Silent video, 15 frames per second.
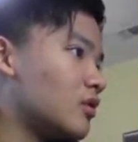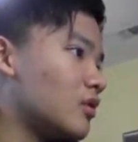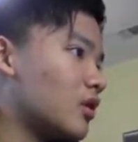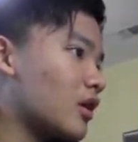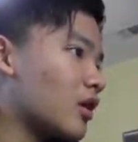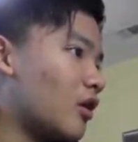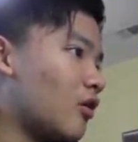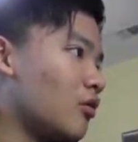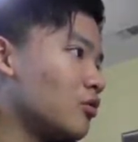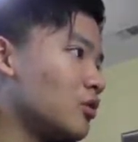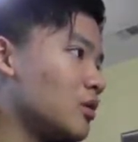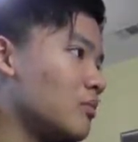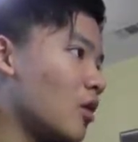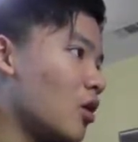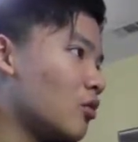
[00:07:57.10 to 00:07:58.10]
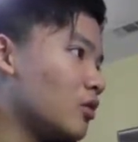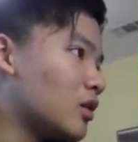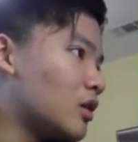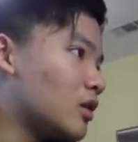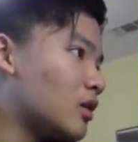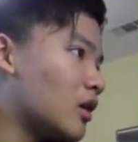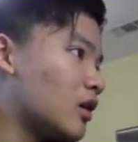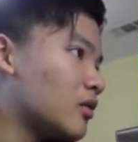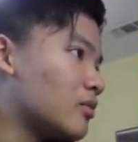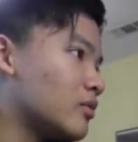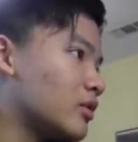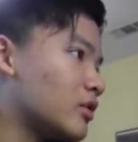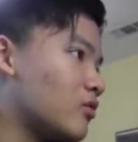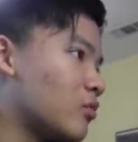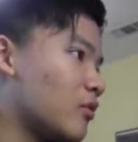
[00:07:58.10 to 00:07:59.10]
Like, holy moly.
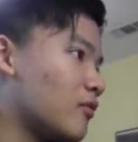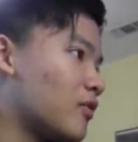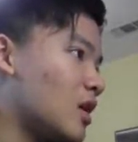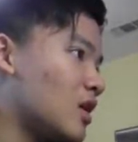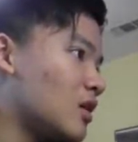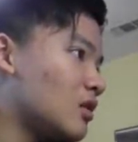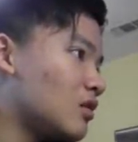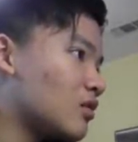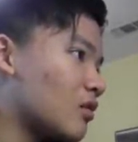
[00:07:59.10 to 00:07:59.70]
These ravines